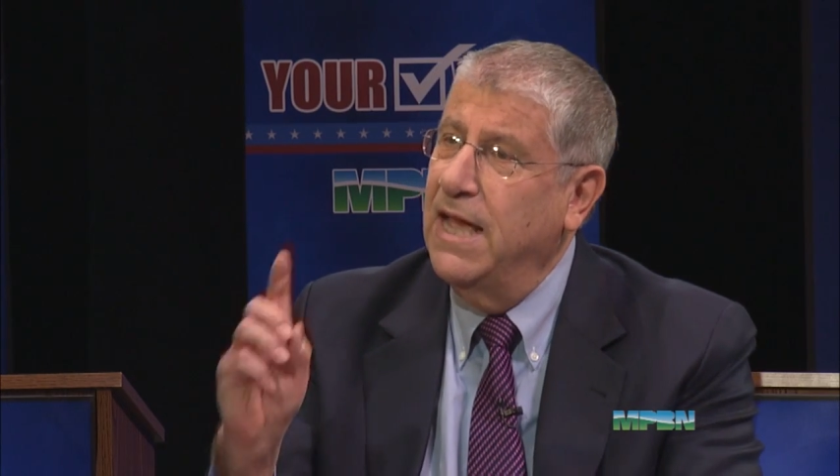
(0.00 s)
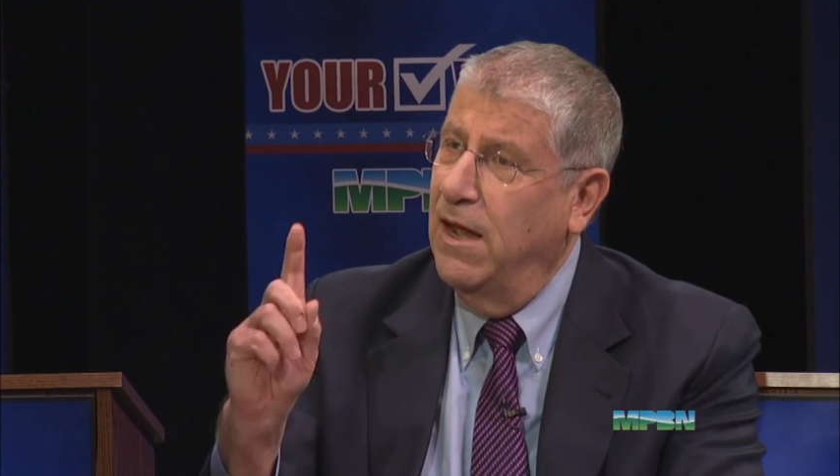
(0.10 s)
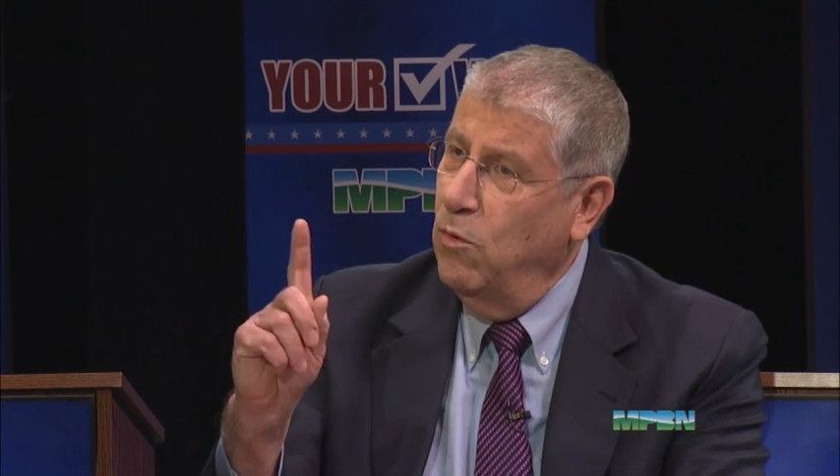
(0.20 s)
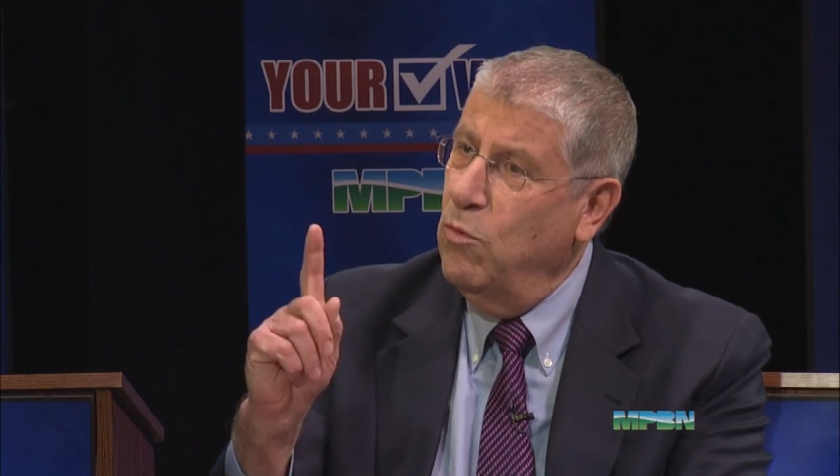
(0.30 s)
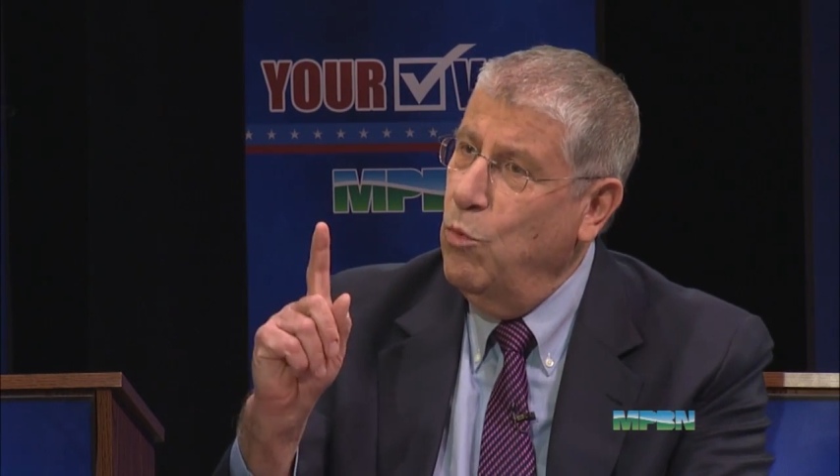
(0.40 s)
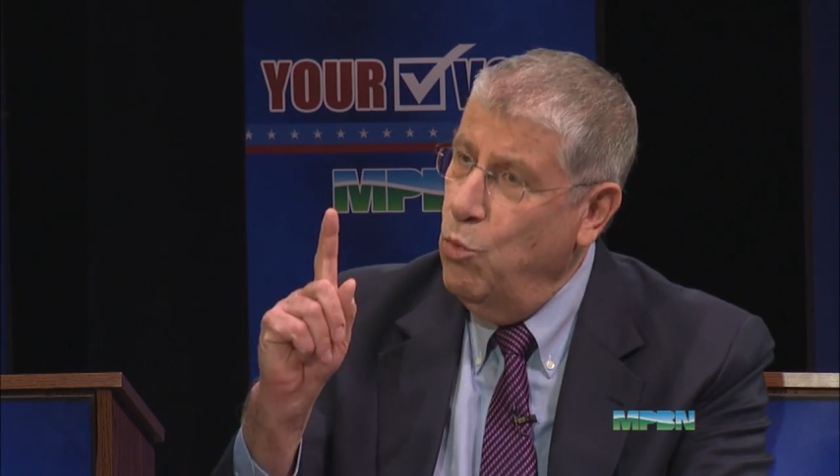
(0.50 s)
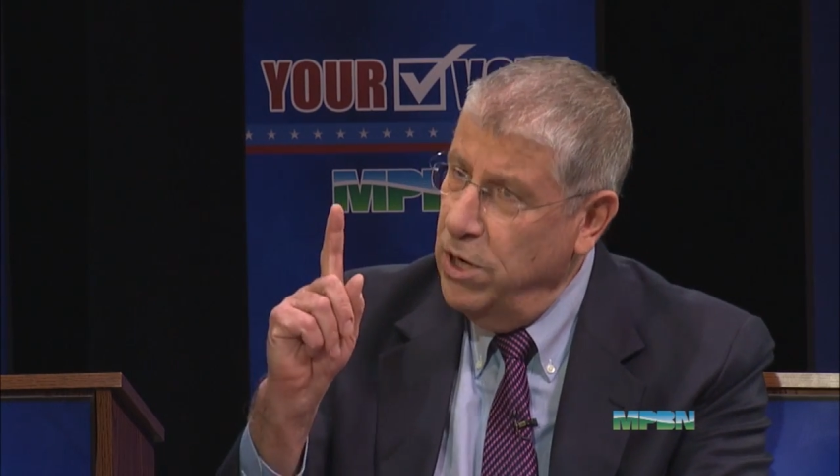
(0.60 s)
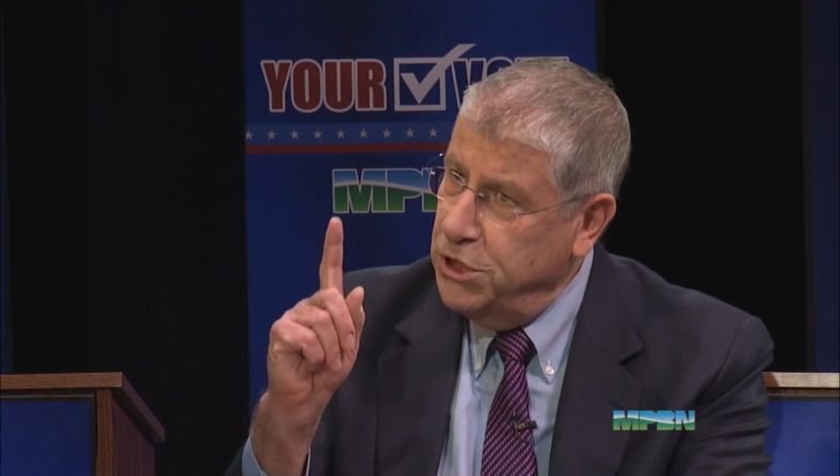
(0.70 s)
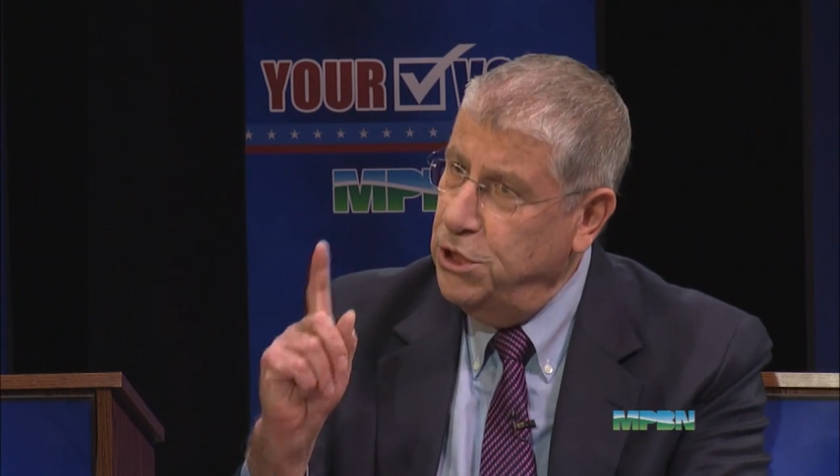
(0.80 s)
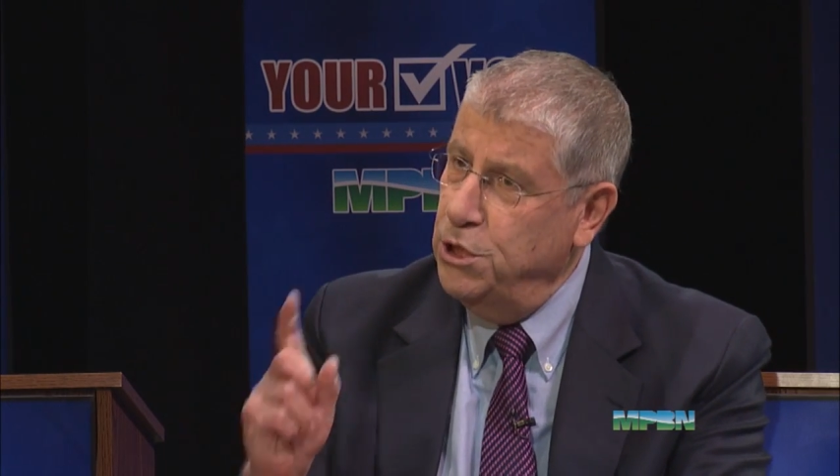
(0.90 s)
Now,
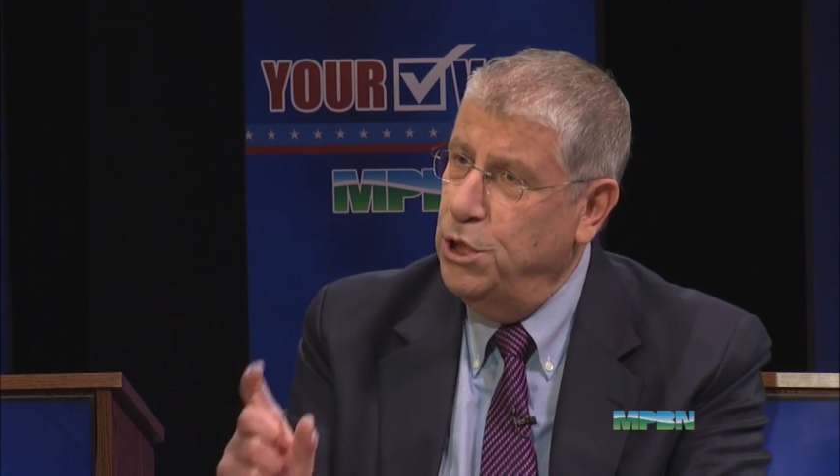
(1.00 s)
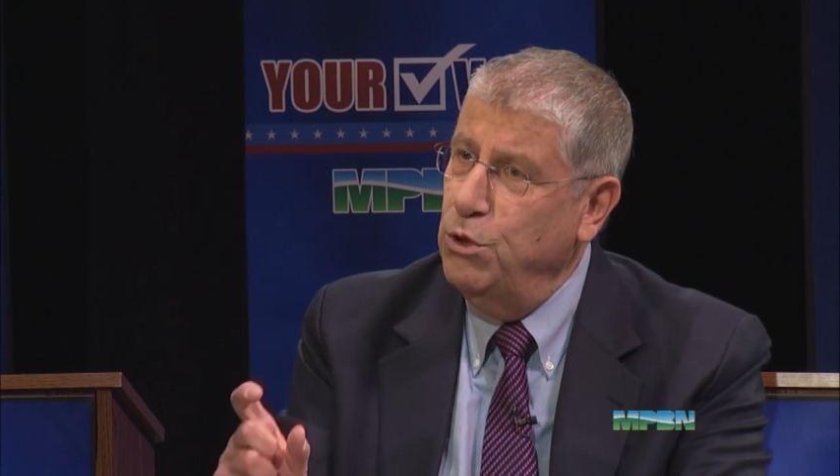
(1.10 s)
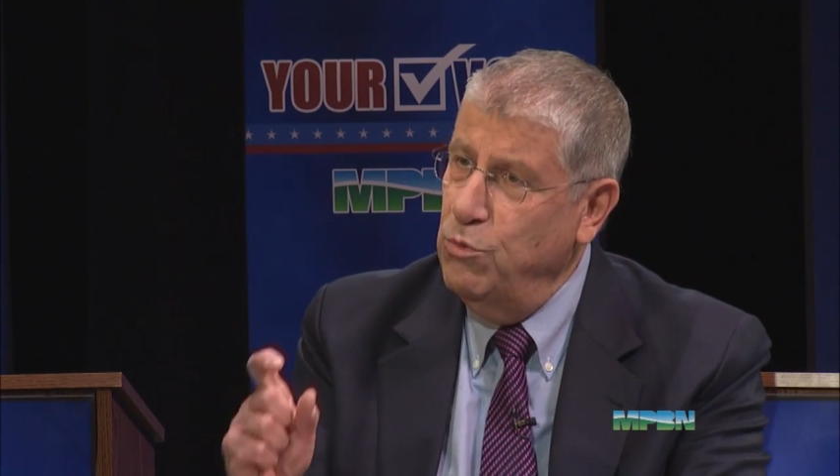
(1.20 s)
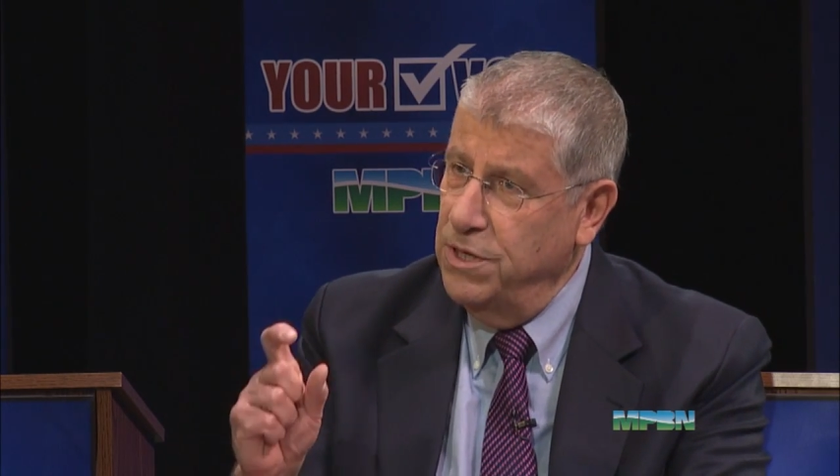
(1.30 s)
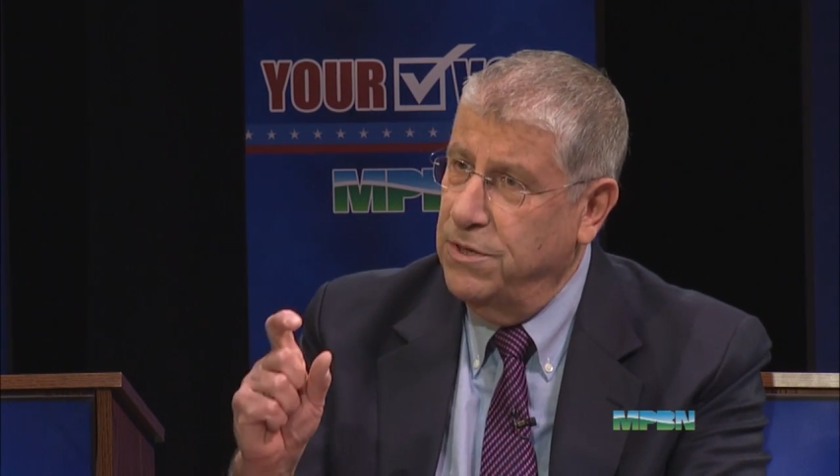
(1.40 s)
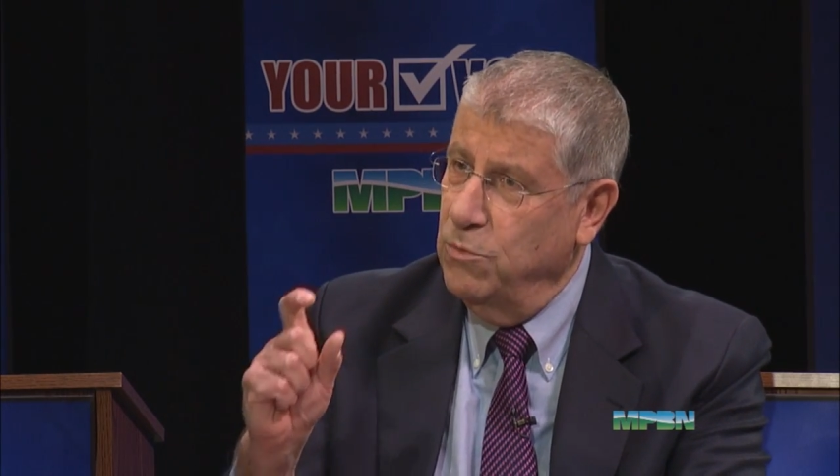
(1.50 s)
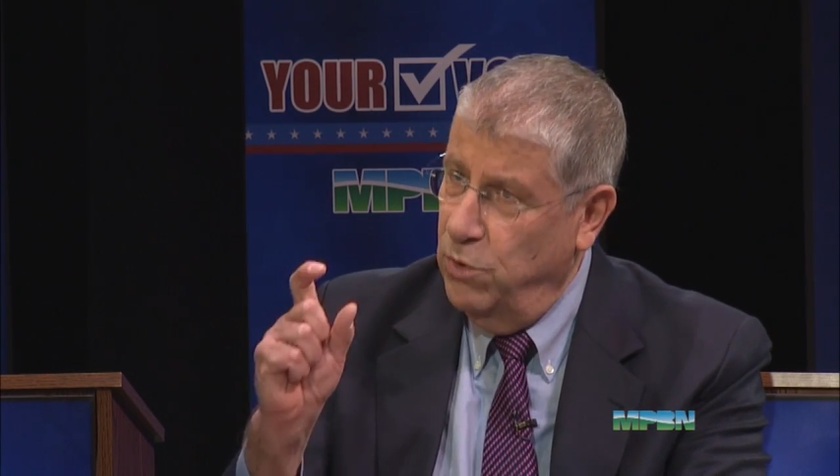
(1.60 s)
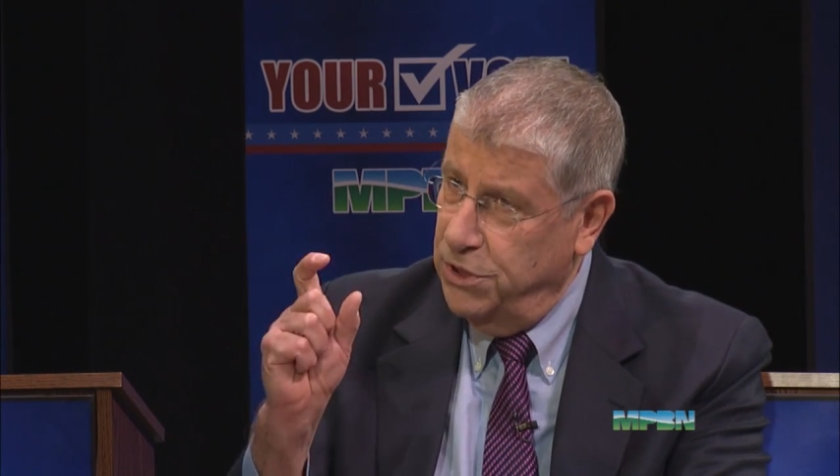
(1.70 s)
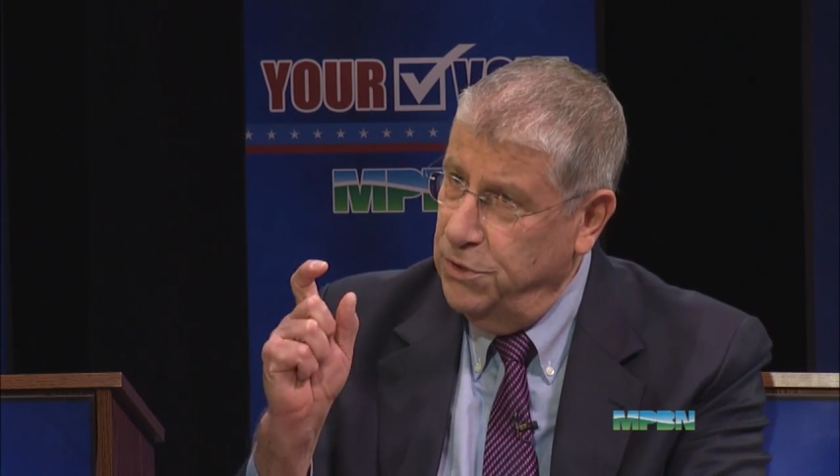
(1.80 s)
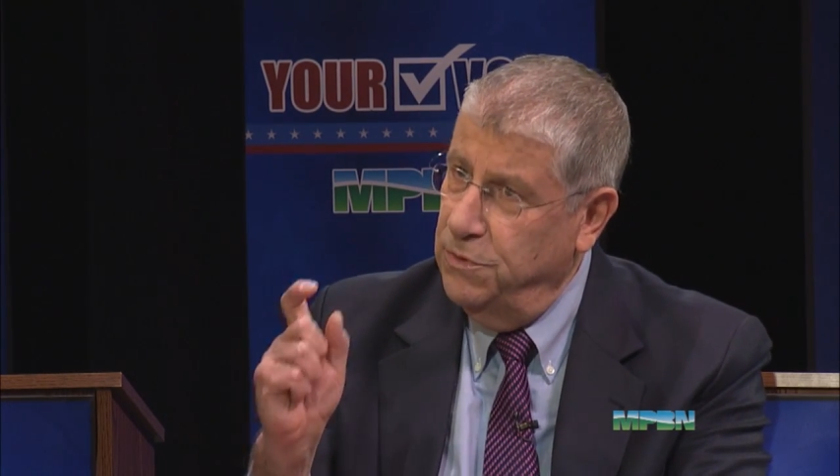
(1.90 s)
what you do with
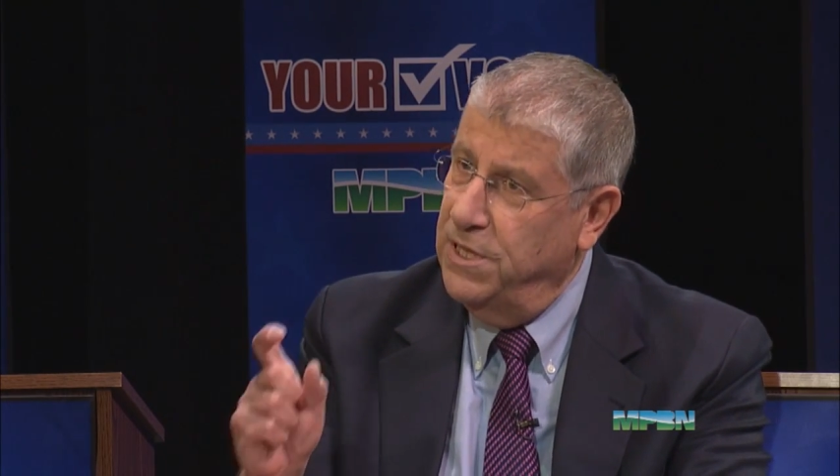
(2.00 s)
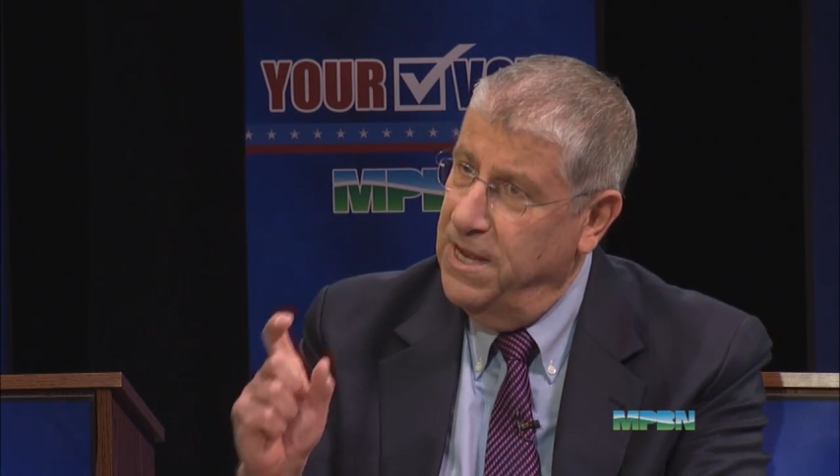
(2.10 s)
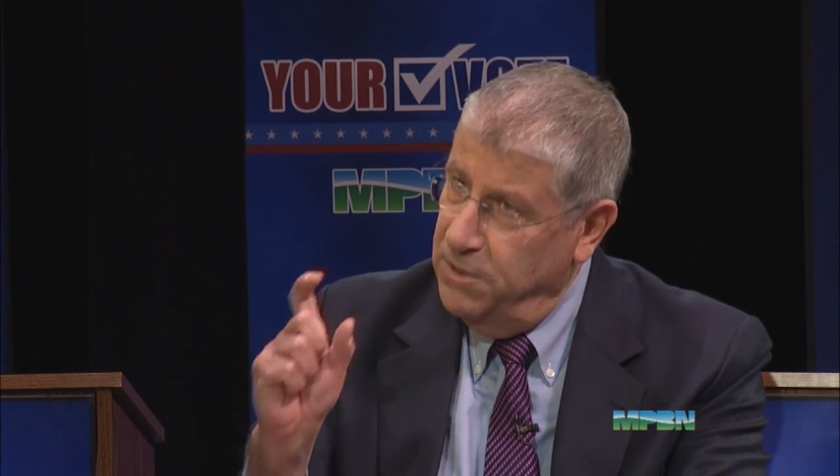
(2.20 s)
what you